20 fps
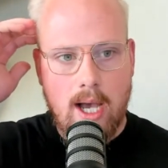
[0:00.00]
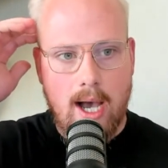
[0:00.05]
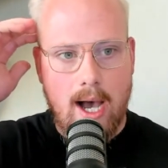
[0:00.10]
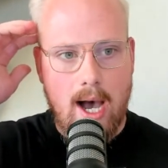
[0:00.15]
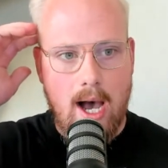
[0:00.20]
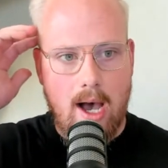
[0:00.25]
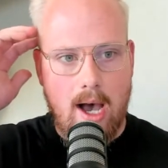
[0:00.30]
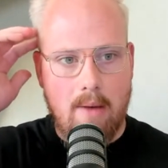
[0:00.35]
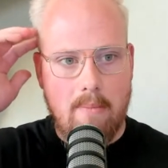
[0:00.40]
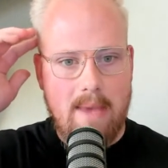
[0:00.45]

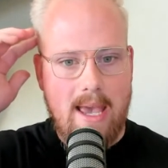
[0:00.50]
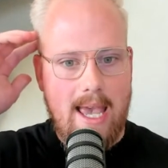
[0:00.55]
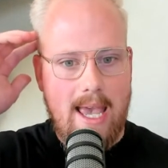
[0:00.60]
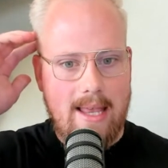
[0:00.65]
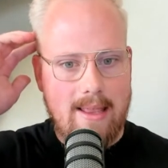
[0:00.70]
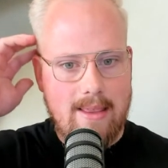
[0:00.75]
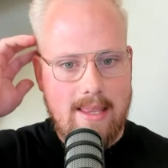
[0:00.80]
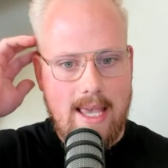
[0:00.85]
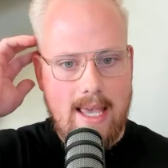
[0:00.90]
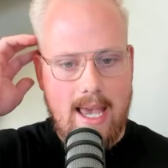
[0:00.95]

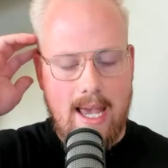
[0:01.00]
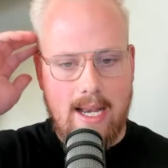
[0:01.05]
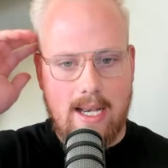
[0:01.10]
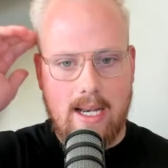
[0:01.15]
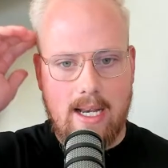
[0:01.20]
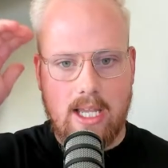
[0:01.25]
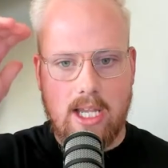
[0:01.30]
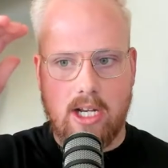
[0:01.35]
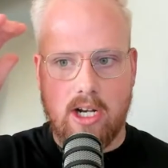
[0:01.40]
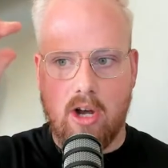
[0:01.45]
And
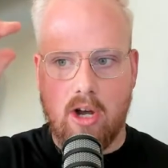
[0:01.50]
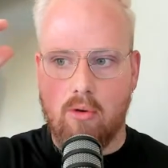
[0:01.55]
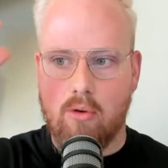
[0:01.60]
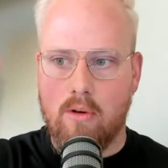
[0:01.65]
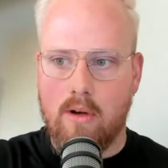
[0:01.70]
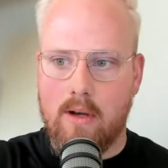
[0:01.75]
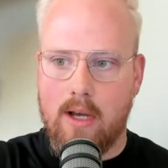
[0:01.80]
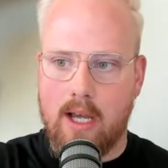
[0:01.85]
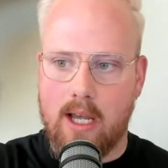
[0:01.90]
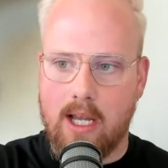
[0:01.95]
then,
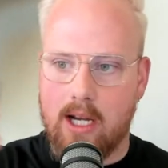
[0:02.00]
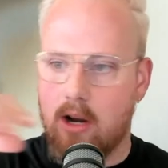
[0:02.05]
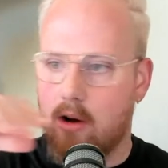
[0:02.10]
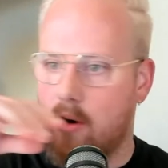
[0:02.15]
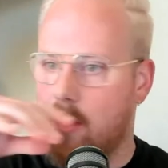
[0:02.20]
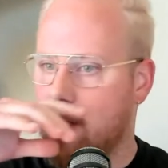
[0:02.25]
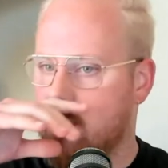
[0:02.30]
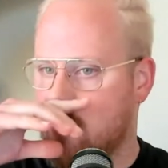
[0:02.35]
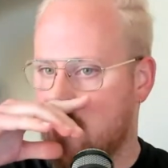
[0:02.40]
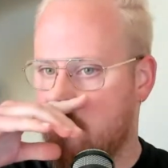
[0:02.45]

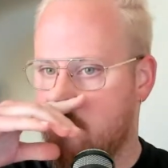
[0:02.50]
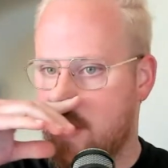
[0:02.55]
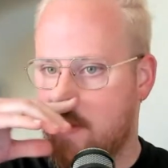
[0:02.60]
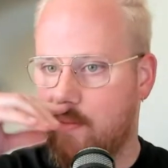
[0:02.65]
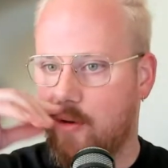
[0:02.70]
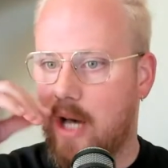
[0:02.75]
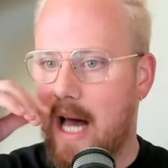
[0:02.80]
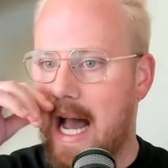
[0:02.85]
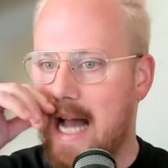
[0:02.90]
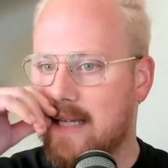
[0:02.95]
some
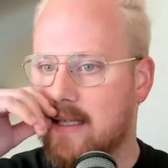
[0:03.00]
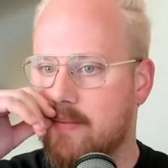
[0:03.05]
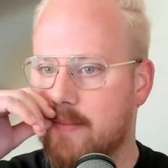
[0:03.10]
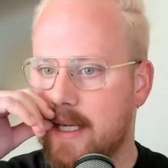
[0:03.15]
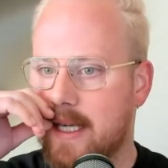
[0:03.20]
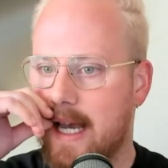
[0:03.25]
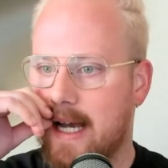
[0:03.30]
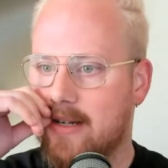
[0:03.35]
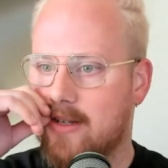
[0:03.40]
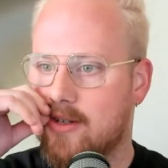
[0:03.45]
people asked
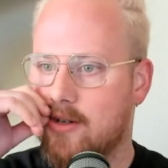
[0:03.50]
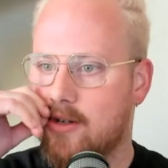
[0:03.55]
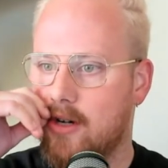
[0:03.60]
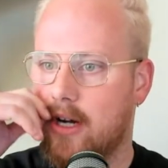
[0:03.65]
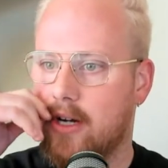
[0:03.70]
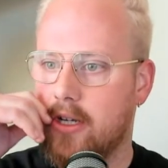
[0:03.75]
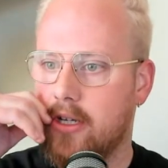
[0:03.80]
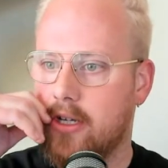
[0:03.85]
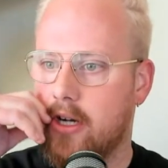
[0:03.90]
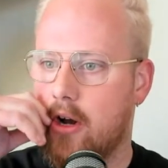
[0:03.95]
me
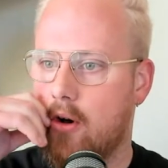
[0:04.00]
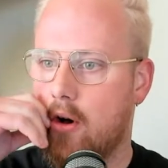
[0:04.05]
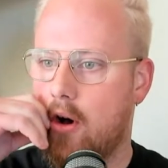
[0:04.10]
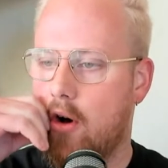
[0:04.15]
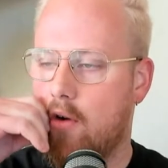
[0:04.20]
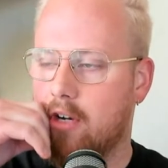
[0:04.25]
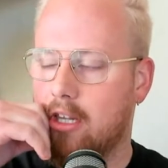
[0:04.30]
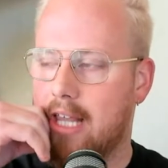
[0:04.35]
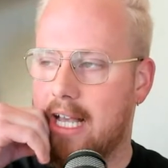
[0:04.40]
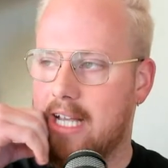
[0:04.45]
yesterday,
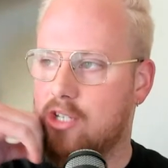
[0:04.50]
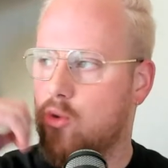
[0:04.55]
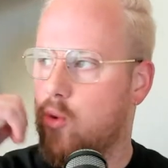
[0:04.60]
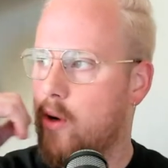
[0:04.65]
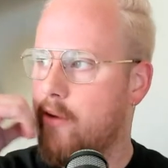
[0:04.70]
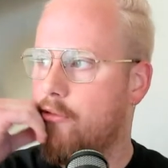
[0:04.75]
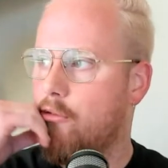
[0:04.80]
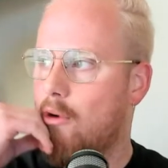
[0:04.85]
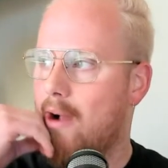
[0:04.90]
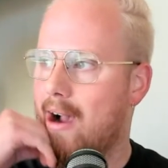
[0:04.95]
over the last
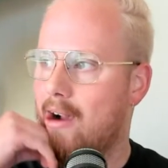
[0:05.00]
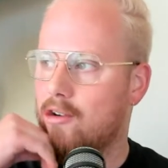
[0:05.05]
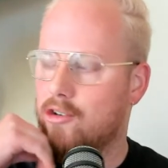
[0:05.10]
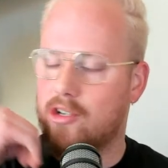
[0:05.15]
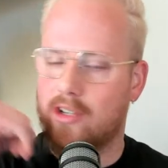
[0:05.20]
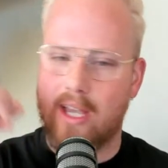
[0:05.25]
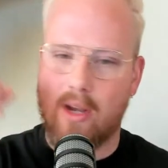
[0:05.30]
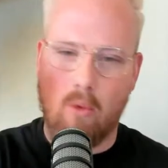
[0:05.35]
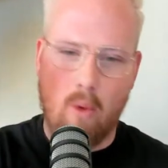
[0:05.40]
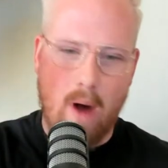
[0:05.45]
24
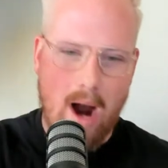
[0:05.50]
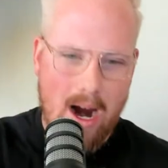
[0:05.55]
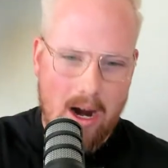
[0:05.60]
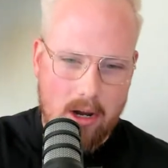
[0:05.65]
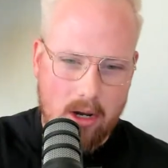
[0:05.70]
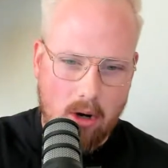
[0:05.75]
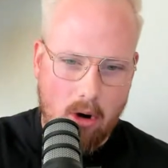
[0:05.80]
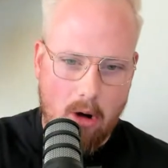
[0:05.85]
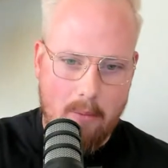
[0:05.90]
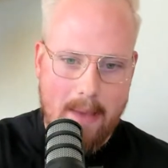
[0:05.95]
hours, are like, why are
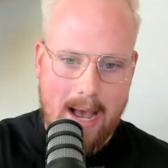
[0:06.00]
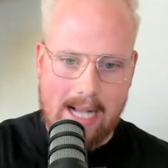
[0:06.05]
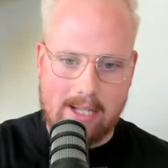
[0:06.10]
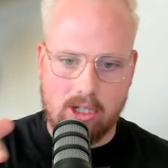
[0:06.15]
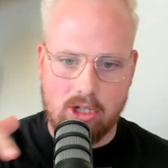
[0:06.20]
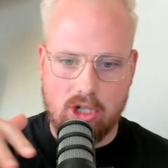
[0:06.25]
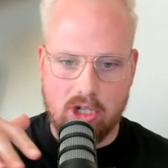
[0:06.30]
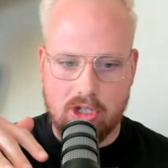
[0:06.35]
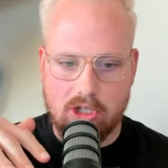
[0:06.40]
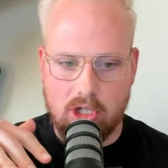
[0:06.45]
you going back
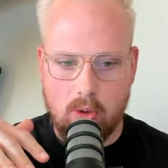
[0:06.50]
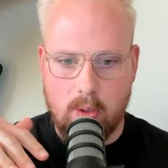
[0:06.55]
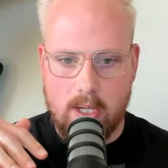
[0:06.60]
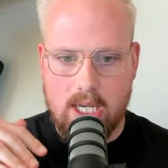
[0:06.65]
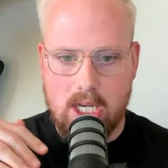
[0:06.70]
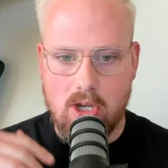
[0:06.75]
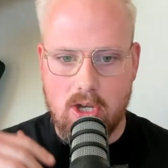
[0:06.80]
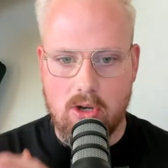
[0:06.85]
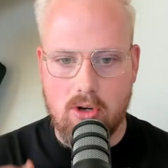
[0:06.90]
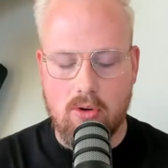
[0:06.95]
to just
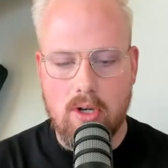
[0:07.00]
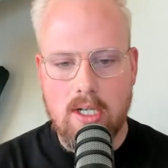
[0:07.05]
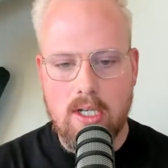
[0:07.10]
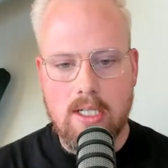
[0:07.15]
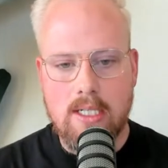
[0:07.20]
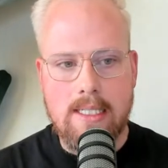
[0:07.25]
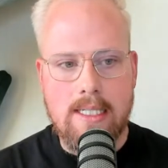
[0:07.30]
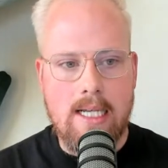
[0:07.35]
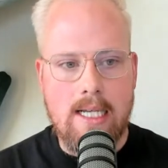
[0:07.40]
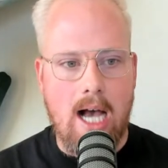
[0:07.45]
doing you?
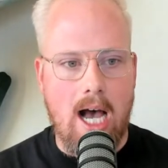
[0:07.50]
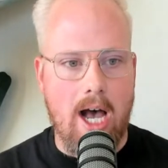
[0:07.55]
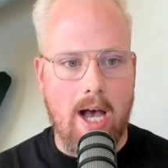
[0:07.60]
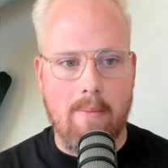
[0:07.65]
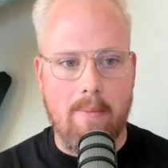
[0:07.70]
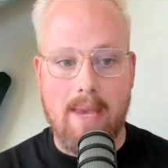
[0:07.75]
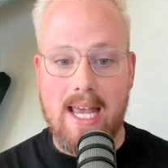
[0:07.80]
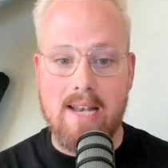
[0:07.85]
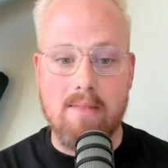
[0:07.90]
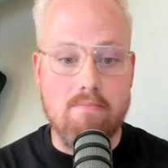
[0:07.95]

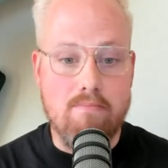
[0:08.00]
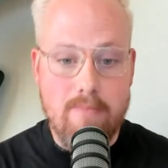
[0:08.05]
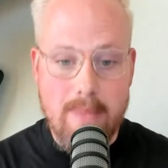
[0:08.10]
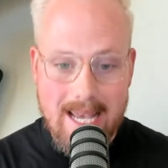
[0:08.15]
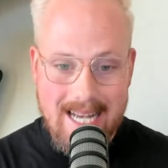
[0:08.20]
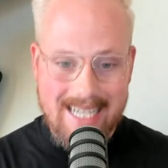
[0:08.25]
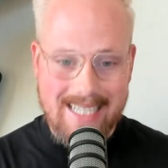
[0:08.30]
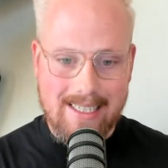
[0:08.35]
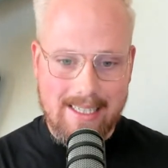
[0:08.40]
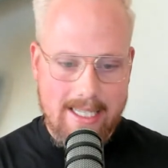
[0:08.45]

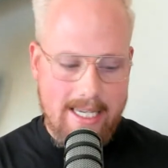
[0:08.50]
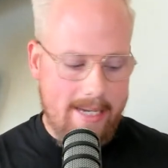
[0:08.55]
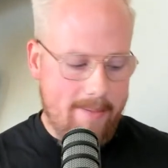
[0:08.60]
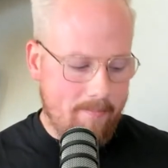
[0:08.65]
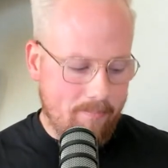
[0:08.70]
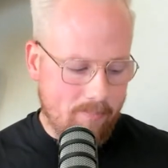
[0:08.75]
Admittedly,